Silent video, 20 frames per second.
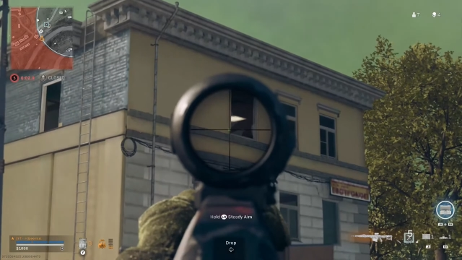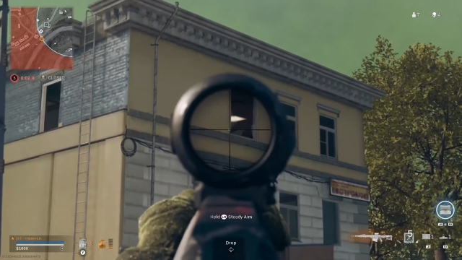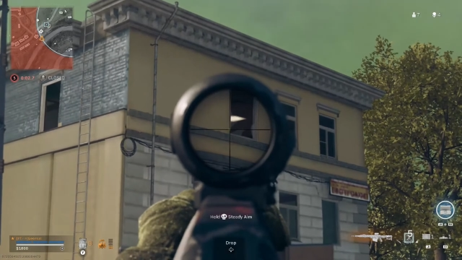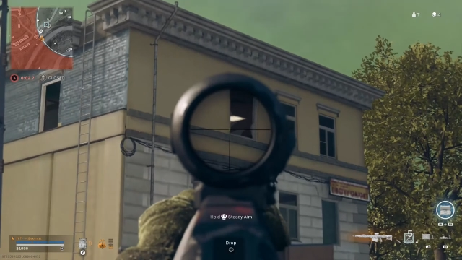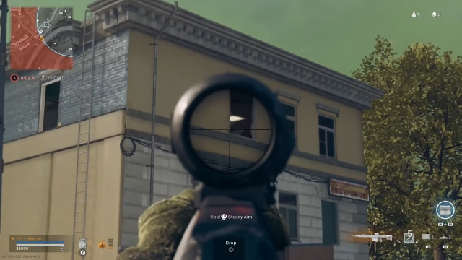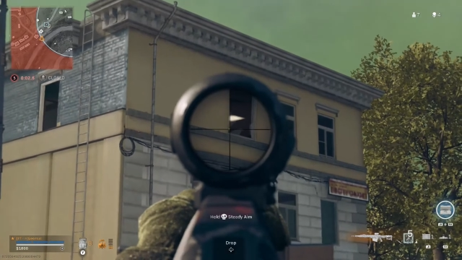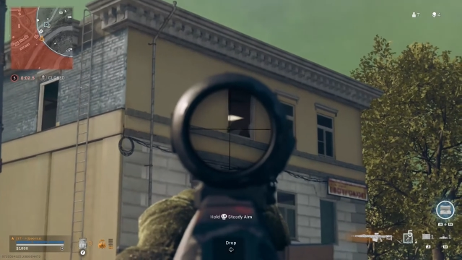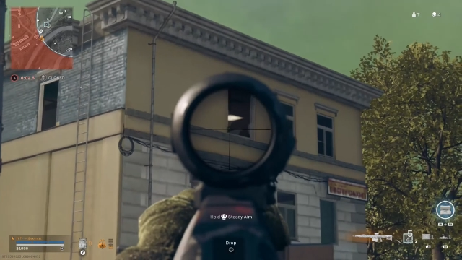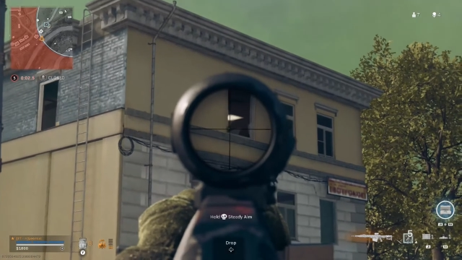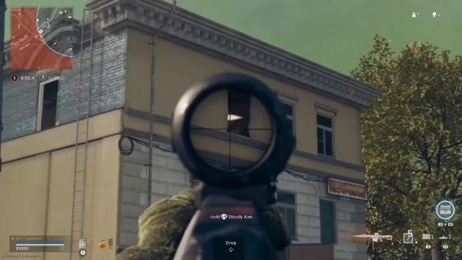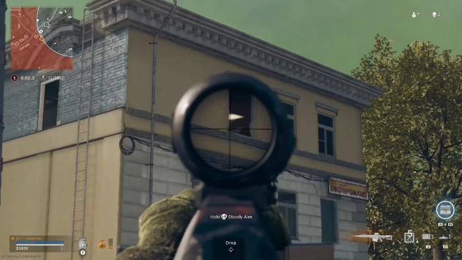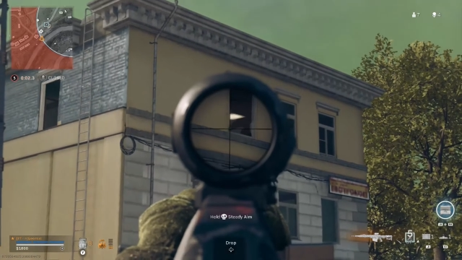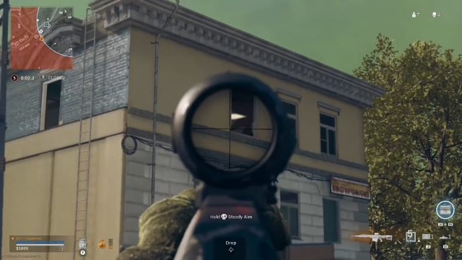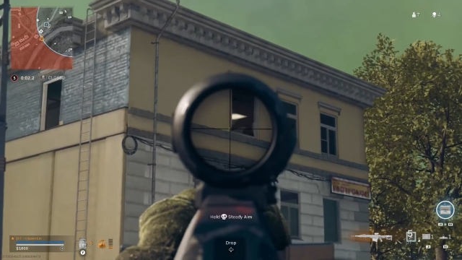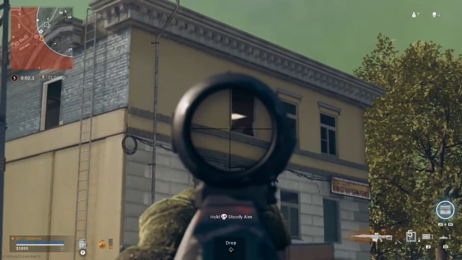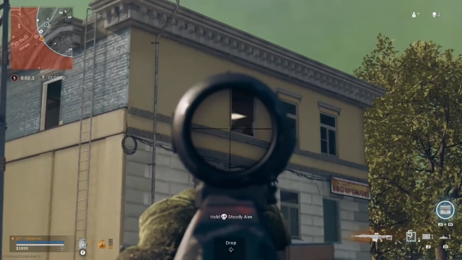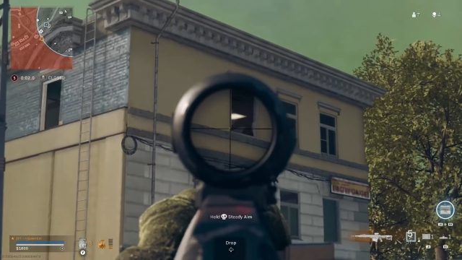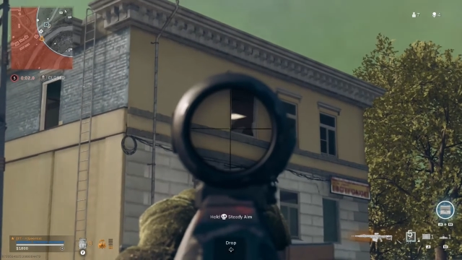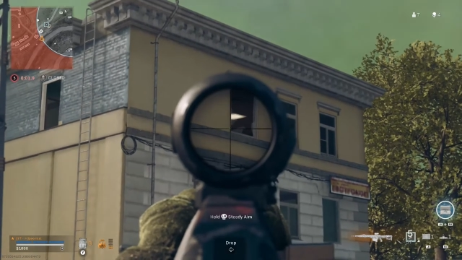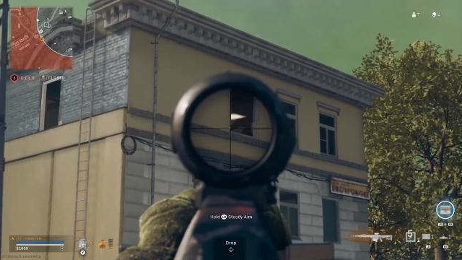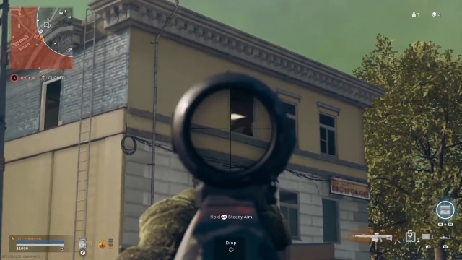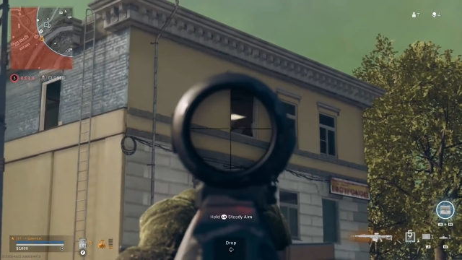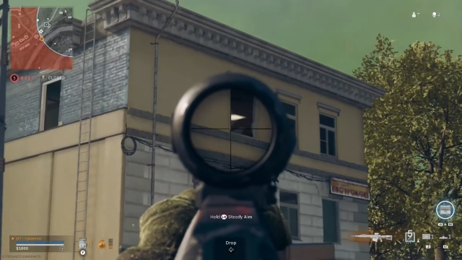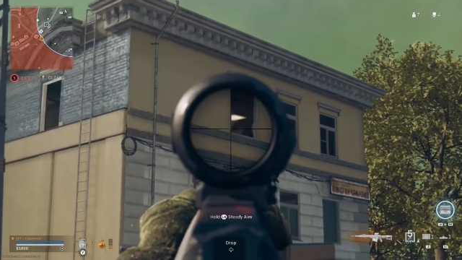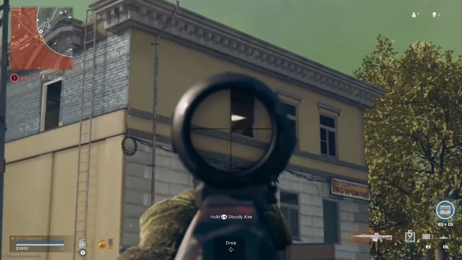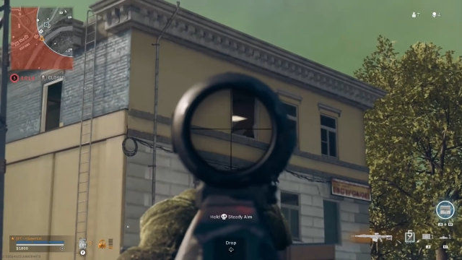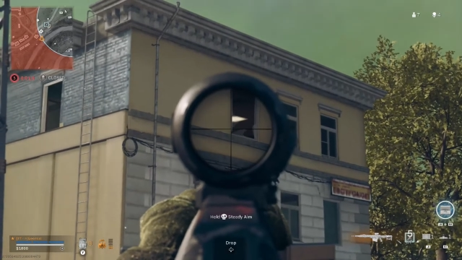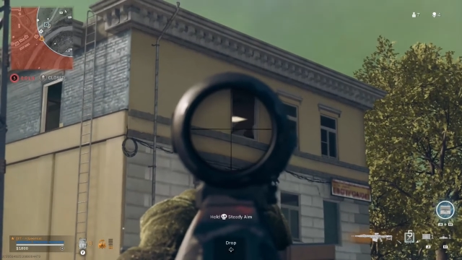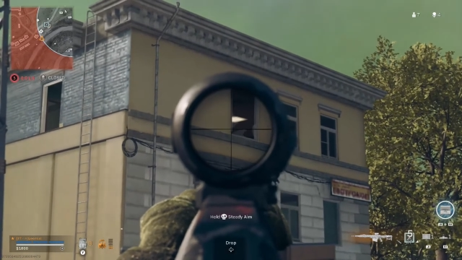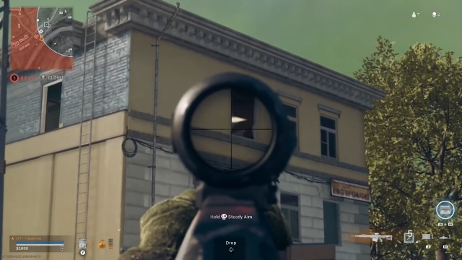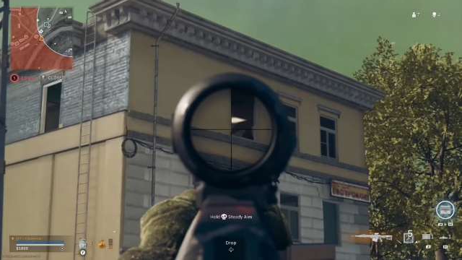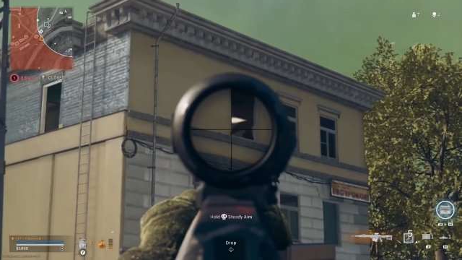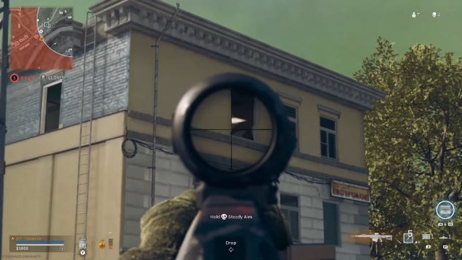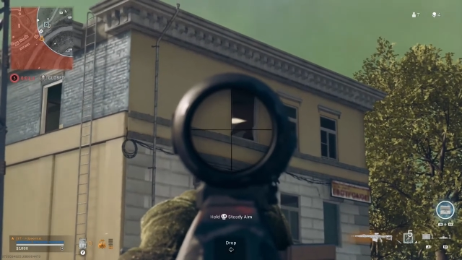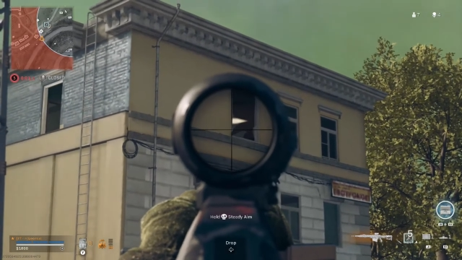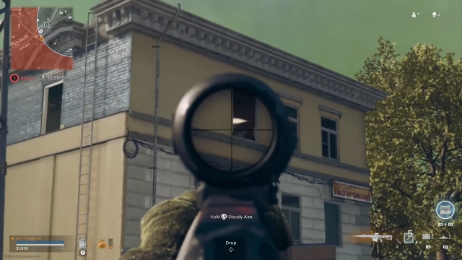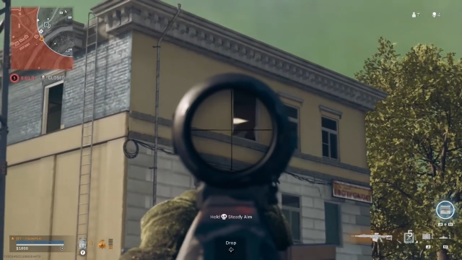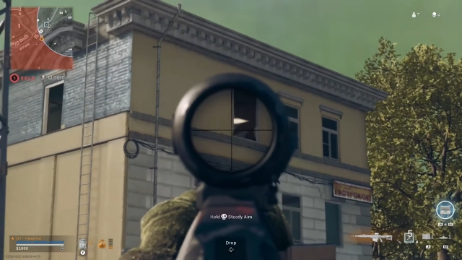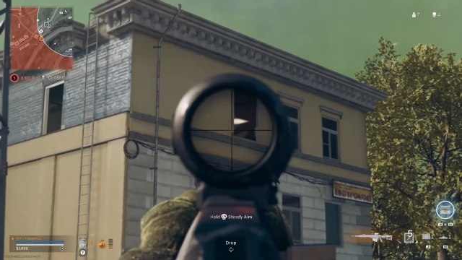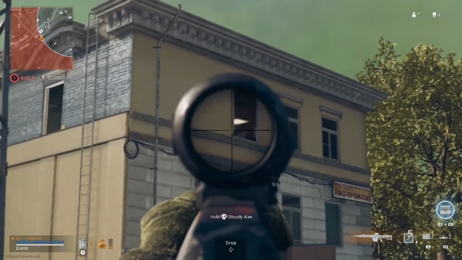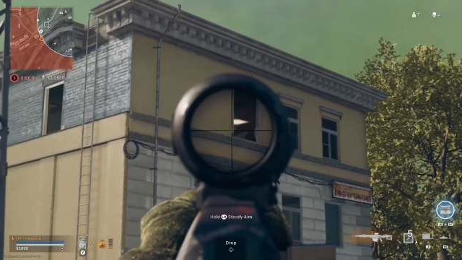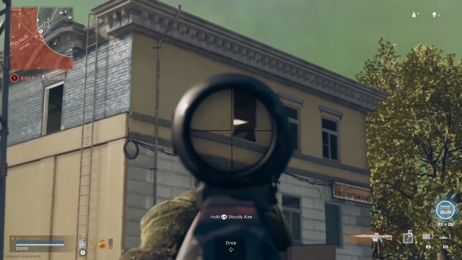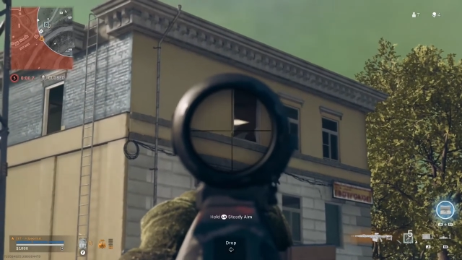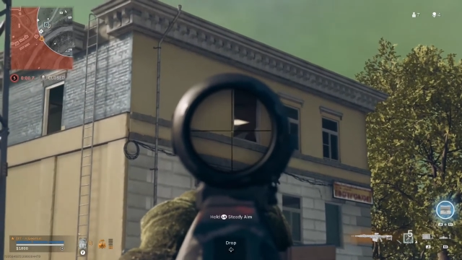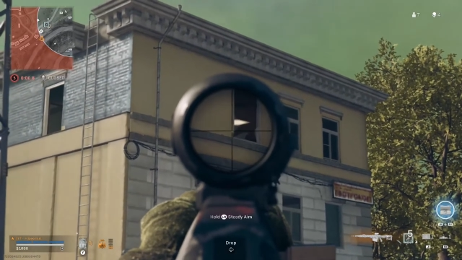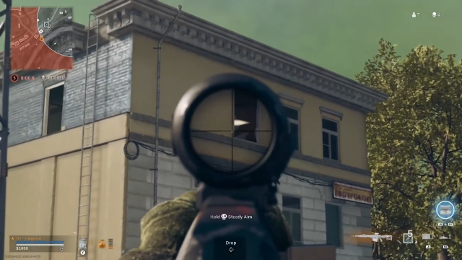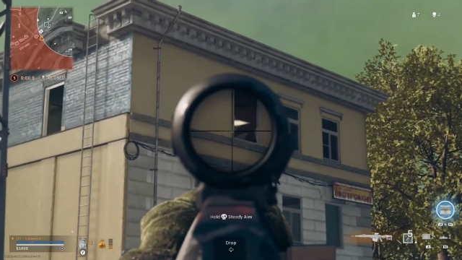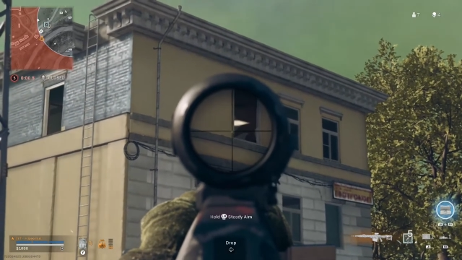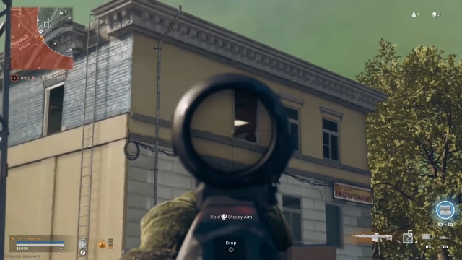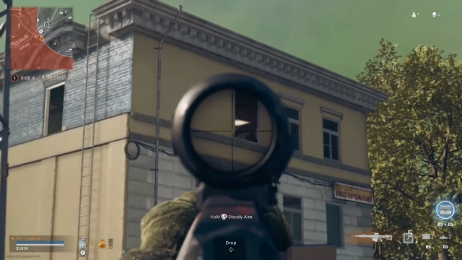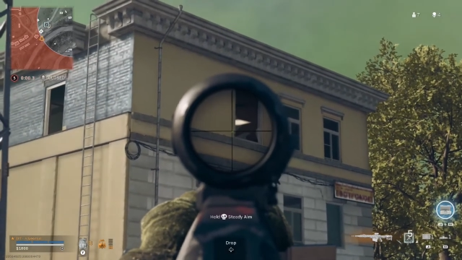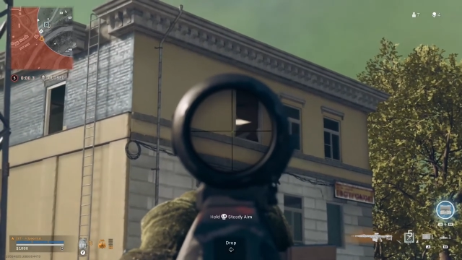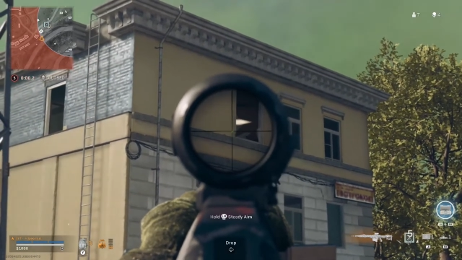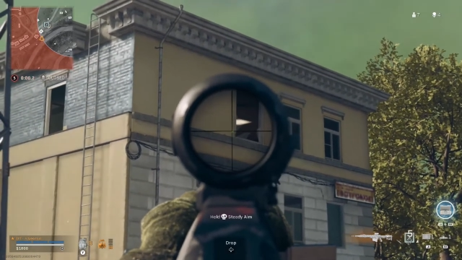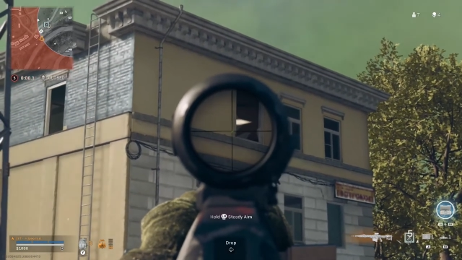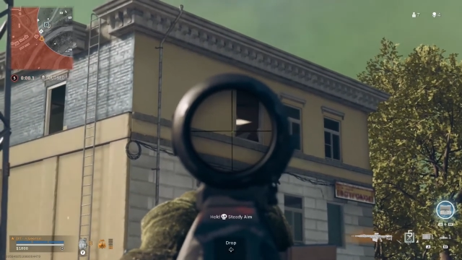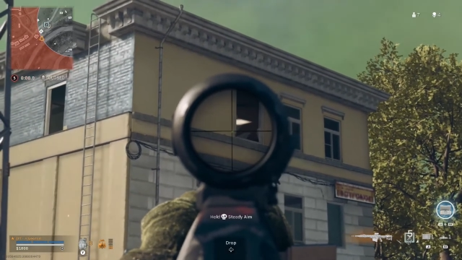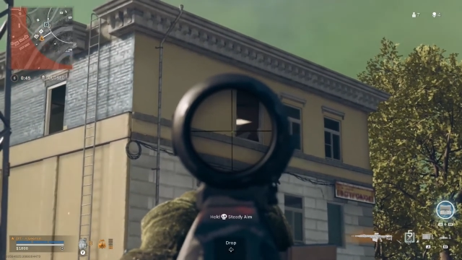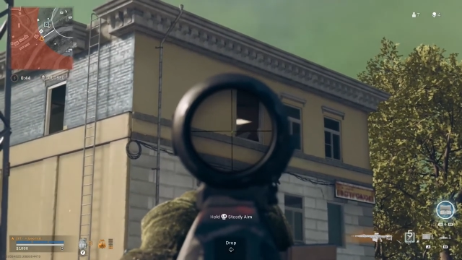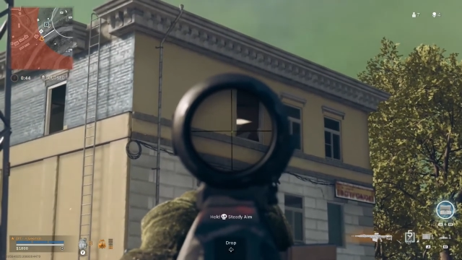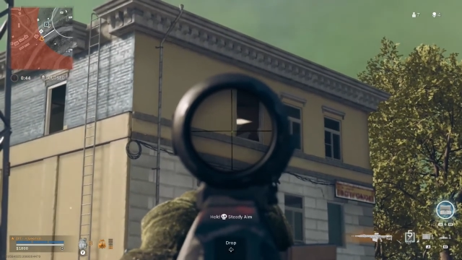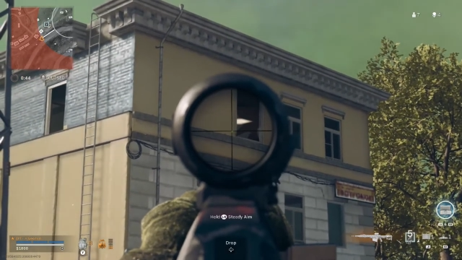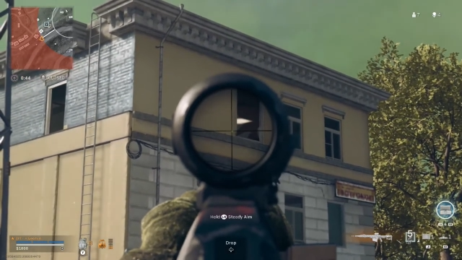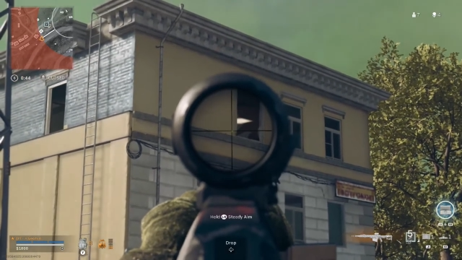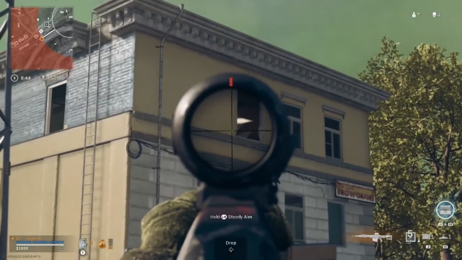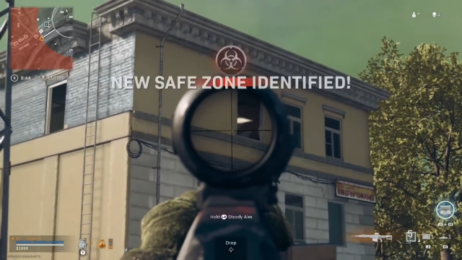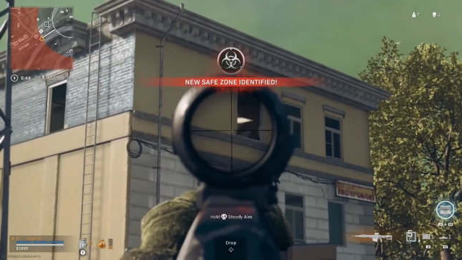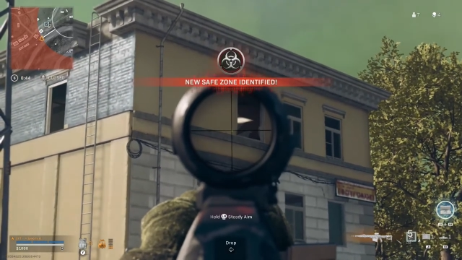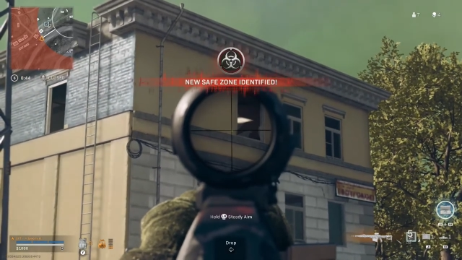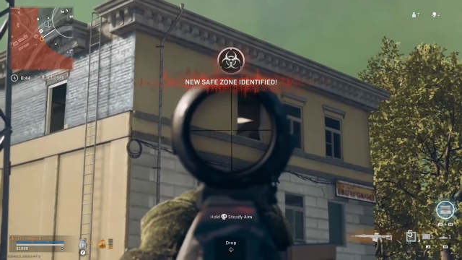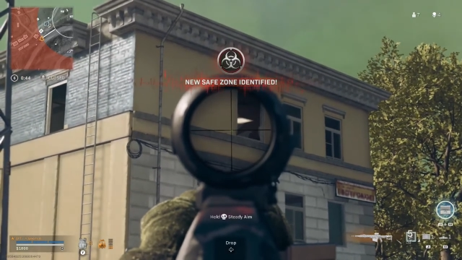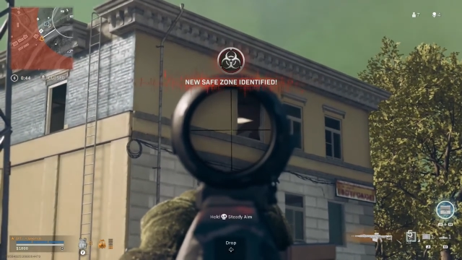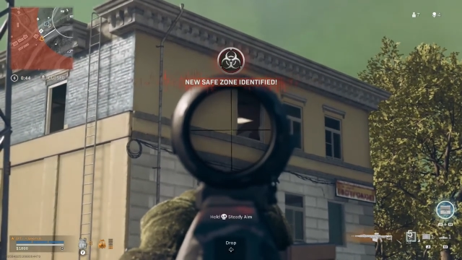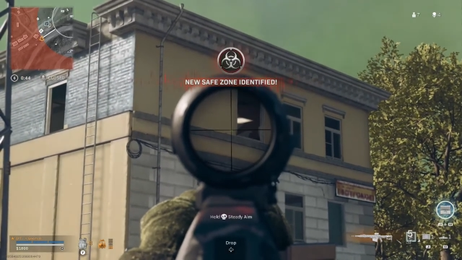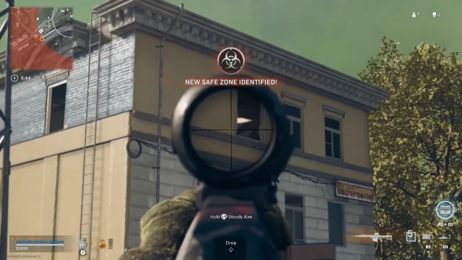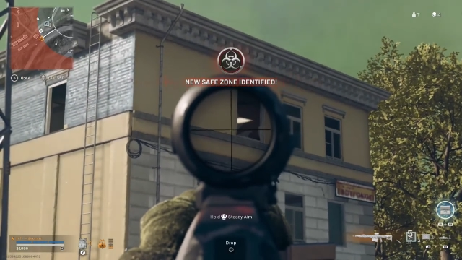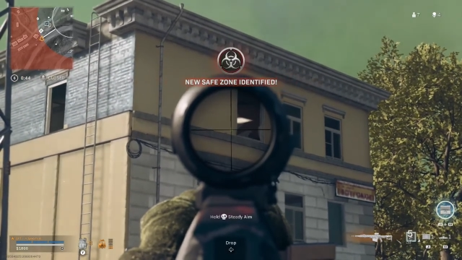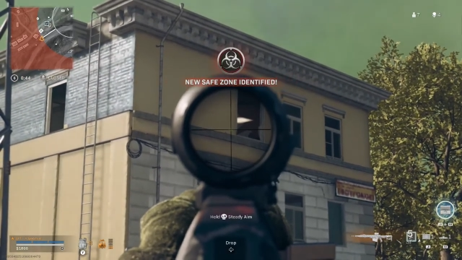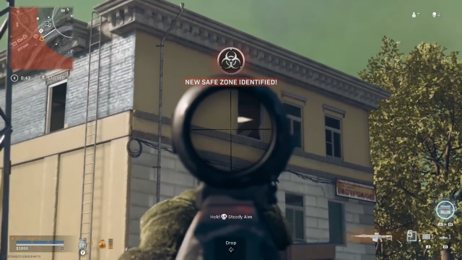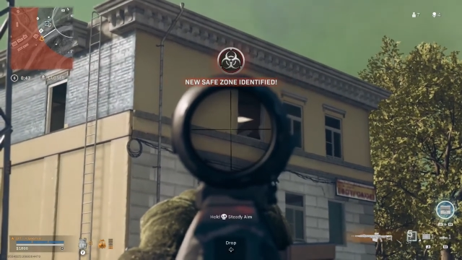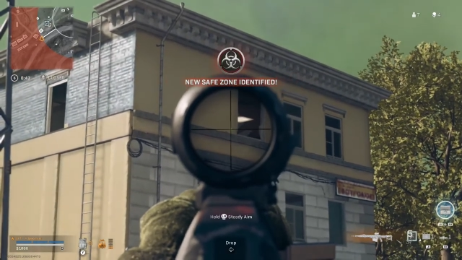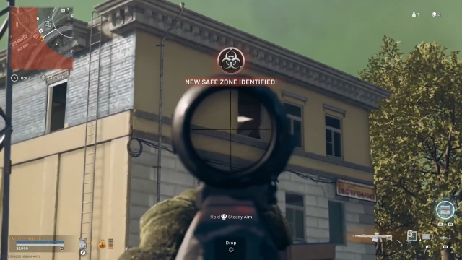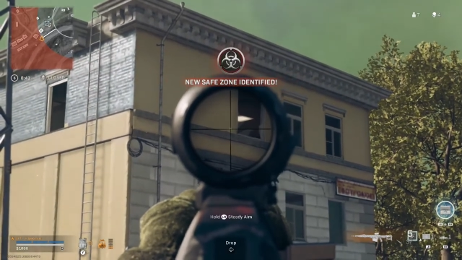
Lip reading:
[unreadable: no face in view]